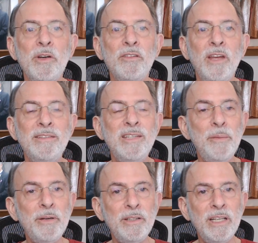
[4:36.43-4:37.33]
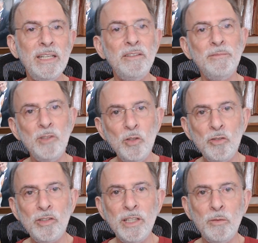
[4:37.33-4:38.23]
And typically,
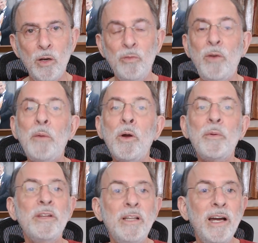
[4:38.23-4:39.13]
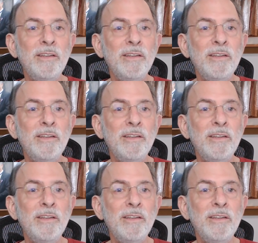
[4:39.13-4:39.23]
usually, when I work with clients,